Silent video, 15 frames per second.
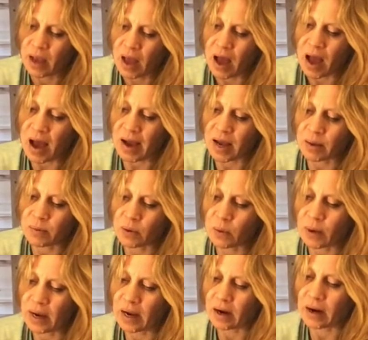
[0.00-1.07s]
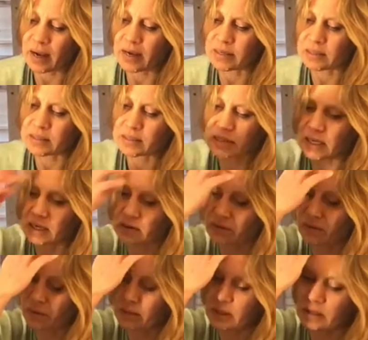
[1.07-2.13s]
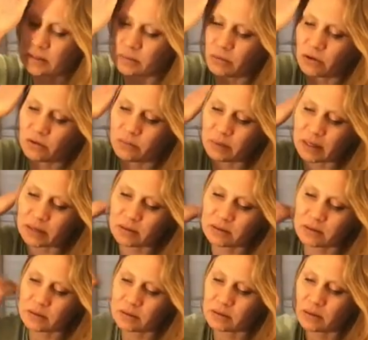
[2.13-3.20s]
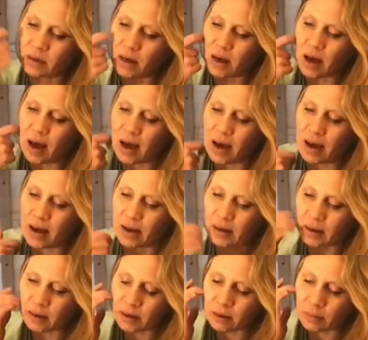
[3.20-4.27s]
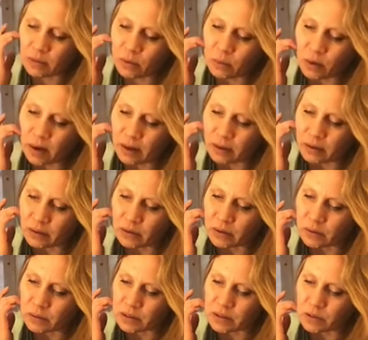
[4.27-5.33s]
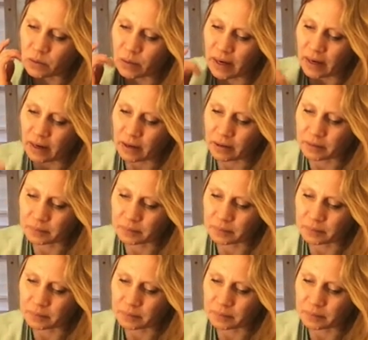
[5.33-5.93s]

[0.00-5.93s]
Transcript: I am aware and distinct from these movements. I am the one who is aware.